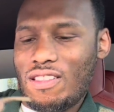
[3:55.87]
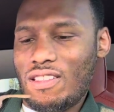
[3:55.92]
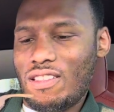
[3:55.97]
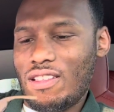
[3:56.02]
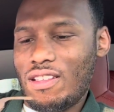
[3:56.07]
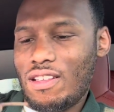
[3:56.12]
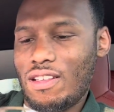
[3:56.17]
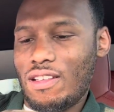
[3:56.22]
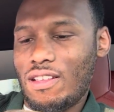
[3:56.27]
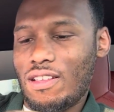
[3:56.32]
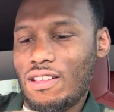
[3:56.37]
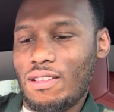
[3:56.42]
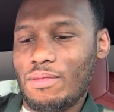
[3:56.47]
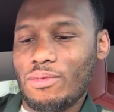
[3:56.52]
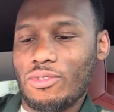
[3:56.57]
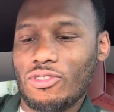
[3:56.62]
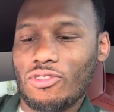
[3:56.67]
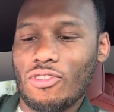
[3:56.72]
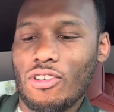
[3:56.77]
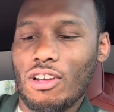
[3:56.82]
I'm
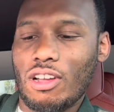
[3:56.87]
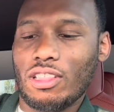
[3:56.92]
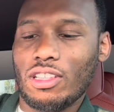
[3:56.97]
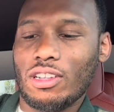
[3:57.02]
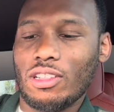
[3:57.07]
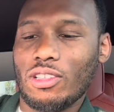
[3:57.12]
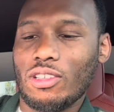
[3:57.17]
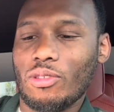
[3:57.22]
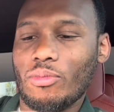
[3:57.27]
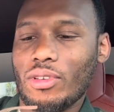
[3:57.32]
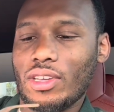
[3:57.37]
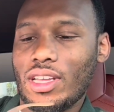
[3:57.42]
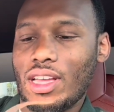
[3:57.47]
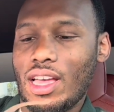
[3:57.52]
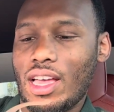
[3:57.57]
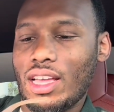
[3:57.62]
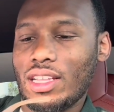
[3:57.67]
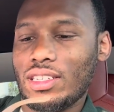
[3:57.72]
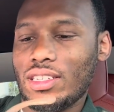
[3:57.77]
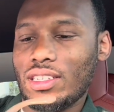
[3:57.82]
struggling a little bit,
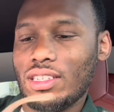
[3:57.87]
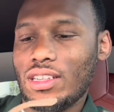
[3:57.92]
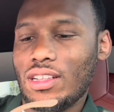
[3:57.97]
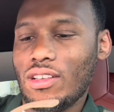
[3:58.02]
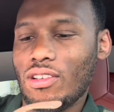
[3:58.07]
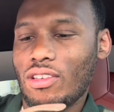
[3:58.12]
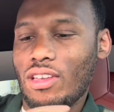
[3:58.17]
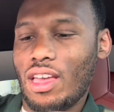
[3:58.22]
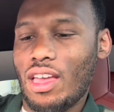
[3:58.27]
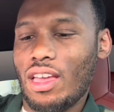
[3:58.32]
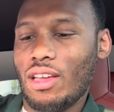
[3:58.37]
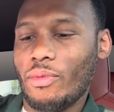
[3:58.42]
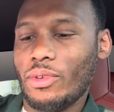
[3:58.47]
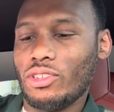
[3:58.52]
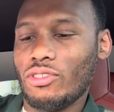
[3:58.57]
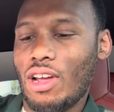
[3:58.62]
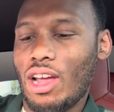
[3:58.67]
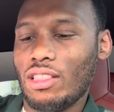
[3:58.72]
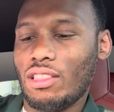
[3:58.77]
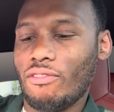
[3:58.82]
guys. Okay, we
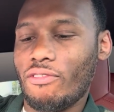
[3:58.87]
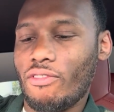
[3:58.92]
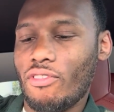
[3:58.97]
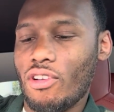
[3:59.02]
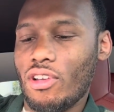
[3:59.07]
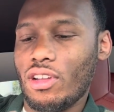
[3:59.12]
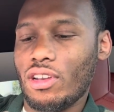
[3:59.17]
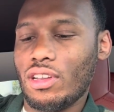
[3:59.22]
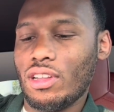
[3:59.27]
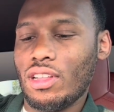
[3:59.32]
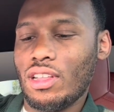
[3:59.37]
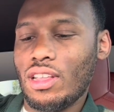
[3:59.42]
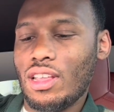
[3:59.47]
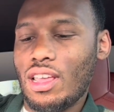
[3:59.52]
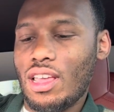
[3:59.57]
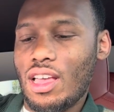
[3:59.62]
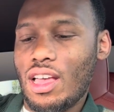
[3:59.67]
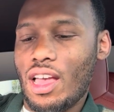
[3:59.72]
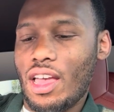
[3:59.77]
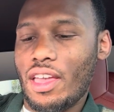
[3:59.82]
tried the front.
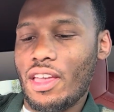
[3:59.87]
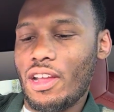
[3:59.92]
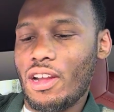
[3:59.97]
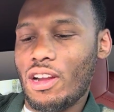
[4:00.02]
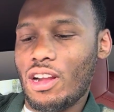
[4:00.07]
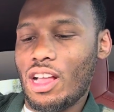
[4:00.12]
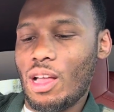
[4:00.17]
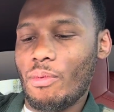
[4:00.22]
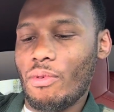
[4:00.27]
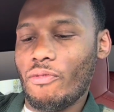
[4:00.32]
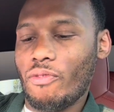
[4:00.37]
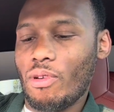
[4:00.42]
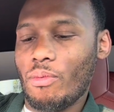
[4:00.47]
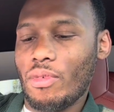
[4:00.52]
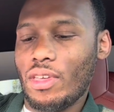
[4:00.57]
I hear it coming from the